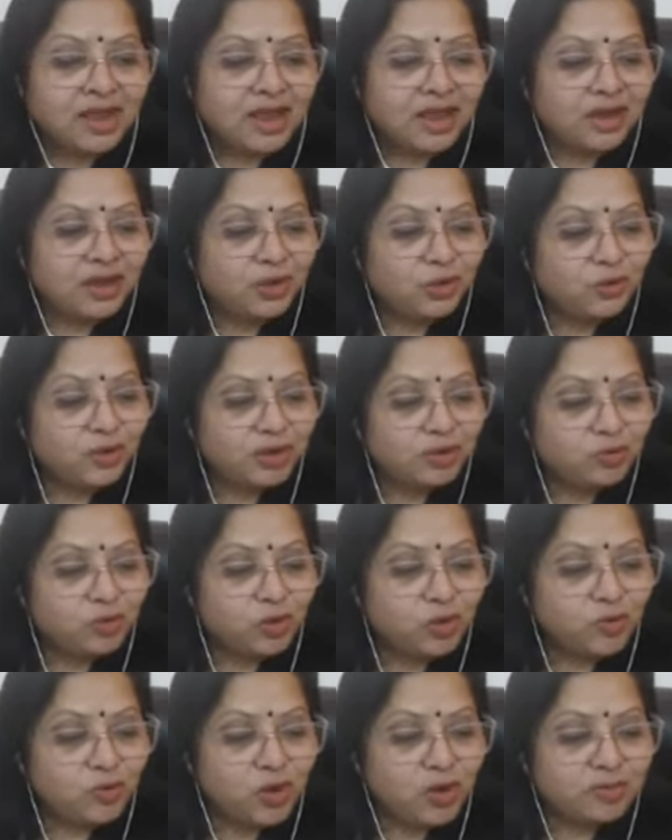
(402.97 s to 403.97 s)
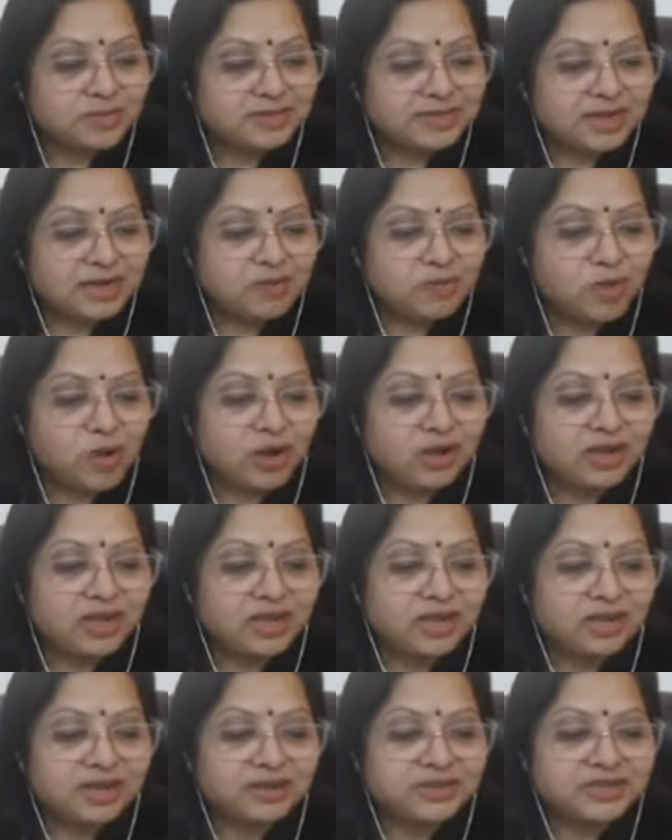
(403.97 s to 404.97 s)
And one more mom said,
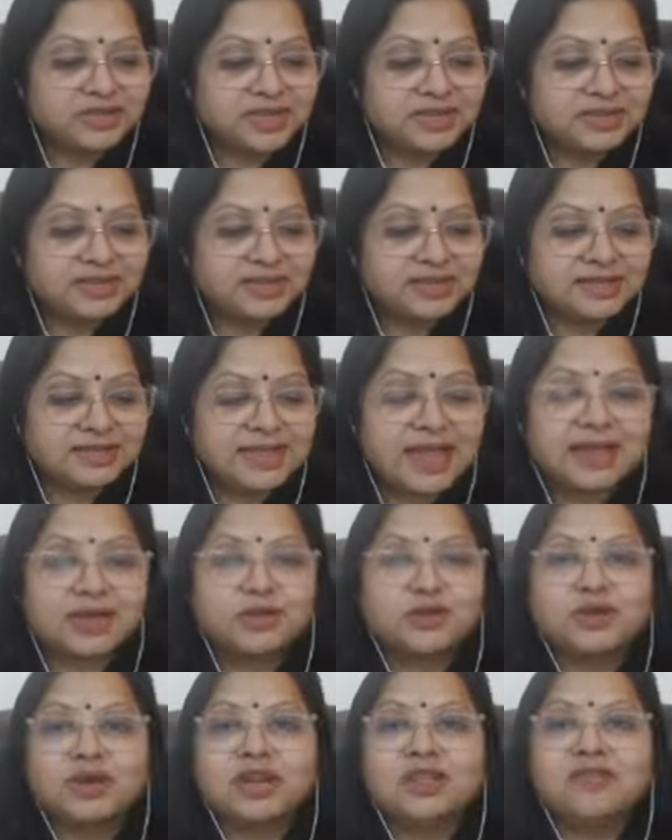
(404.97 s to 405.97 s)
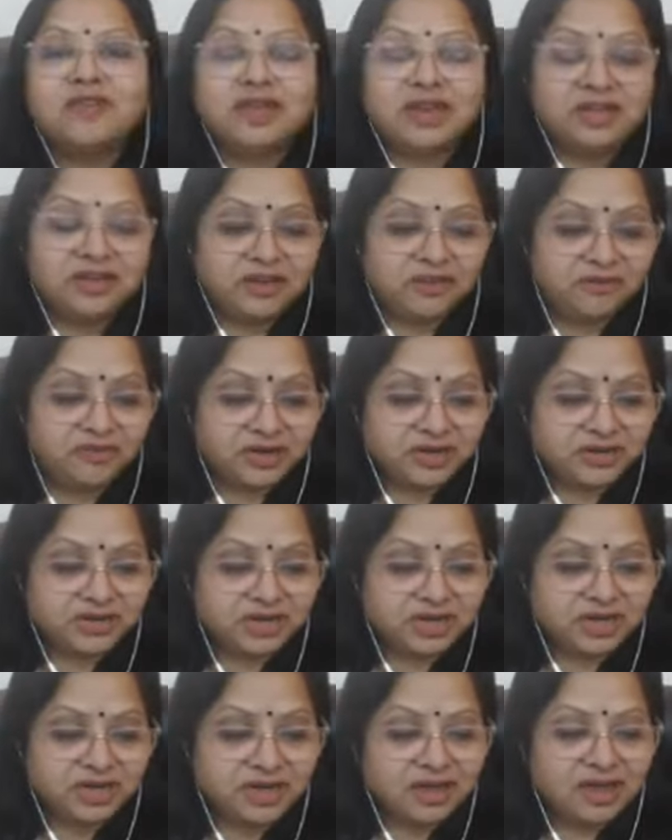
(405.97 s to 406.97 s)
morning energizer is actually very
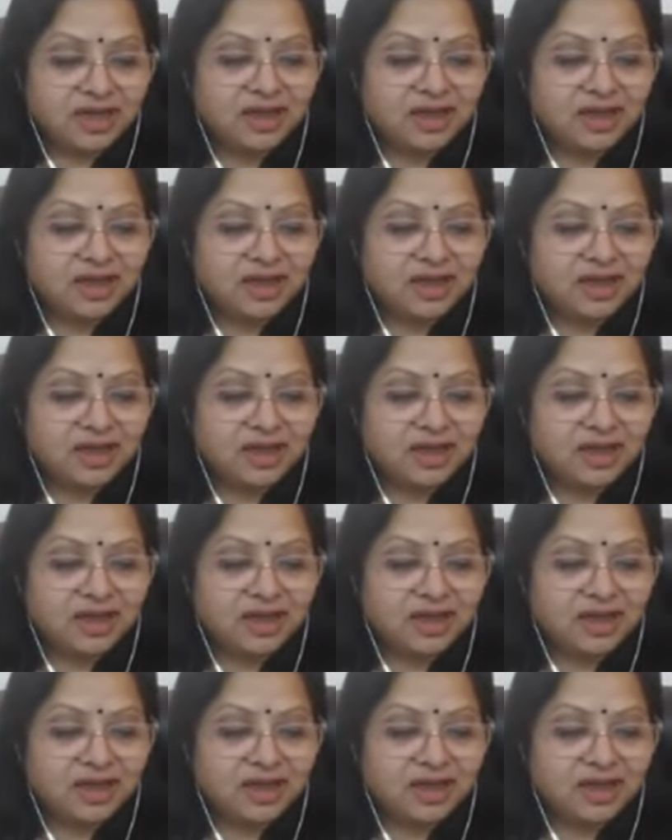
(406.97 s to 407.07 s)
refreshing.